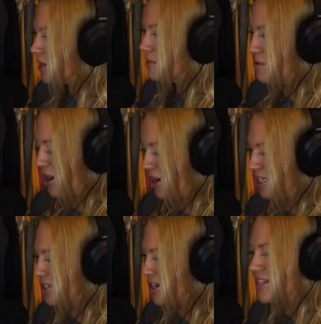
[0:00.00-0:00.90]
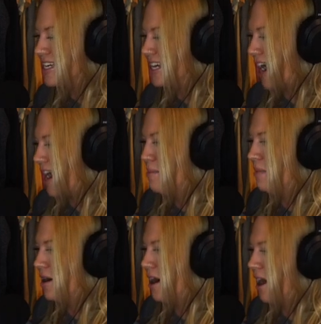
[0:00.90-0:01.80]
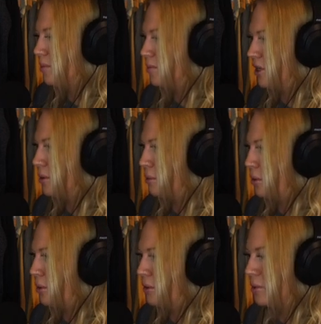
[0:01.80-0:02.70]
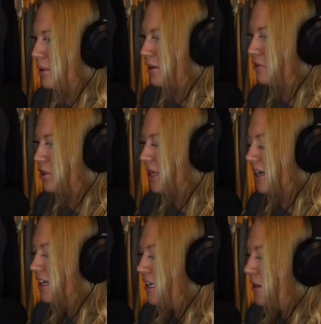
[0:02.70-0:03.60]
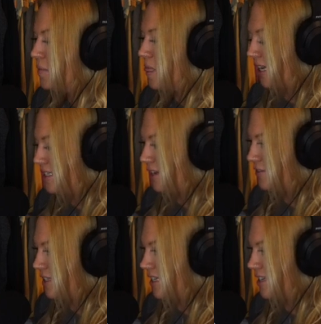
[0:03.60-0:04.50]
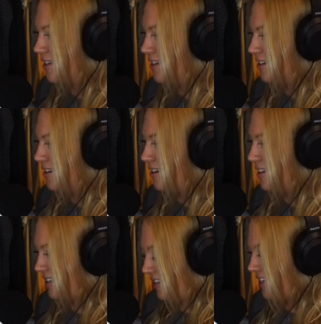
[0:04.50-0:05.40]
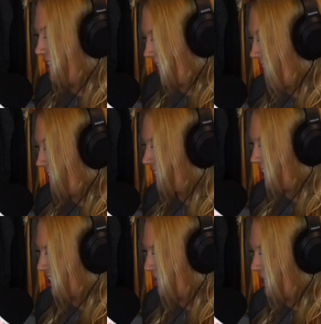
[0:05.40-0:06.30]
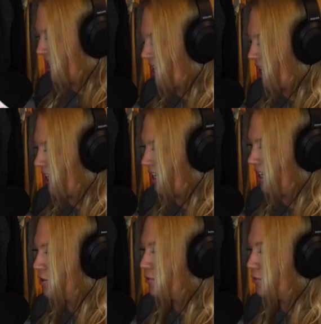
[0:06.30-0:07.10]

get me wrong. It's not like I'm unbreakable or whatever. Like, I definitely, it can get to me. I